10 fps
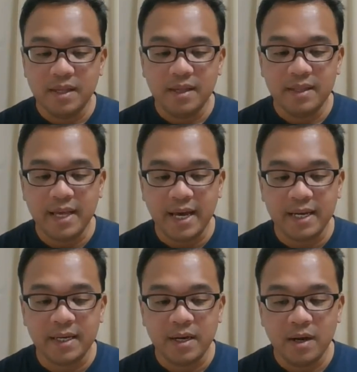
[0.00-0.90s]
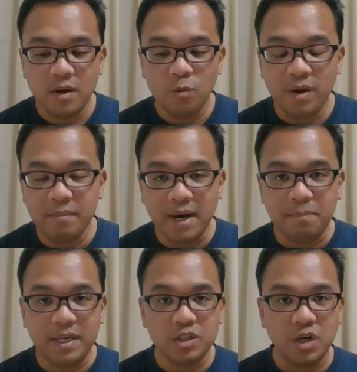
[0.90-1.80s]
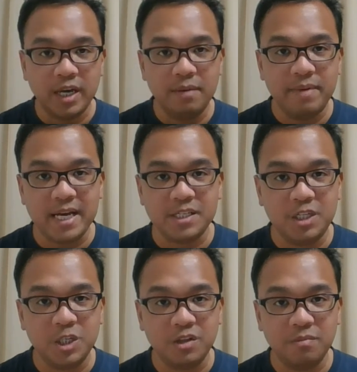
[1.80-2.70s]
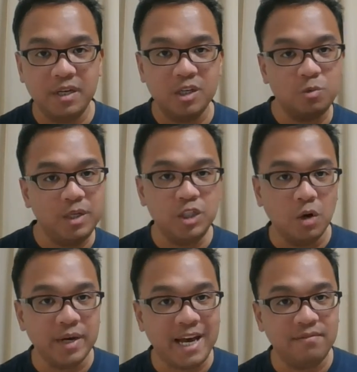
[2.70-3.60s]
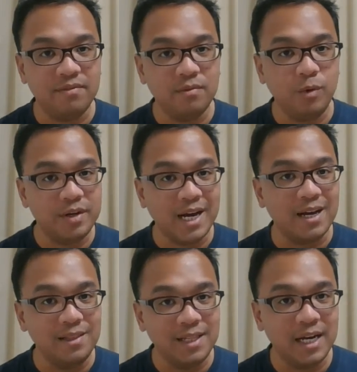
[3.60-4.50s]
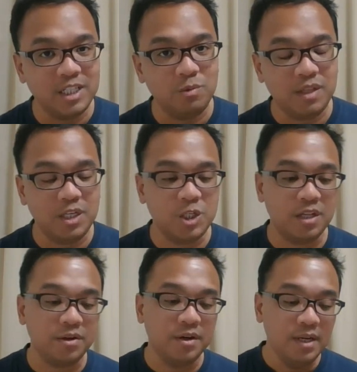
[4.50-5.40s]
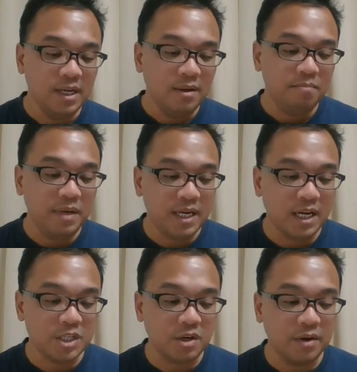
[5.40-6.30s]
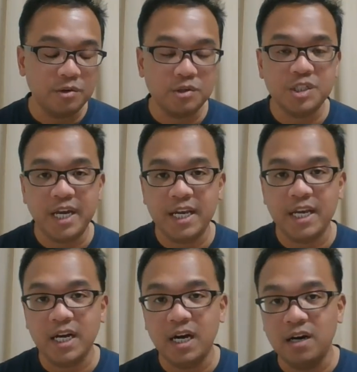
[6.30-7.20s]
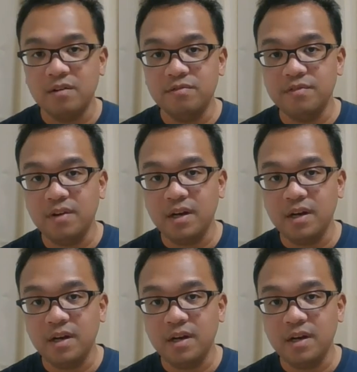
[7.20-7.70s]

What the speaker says: then we might be talking past each other because we're not aligned with each other, because our understanding of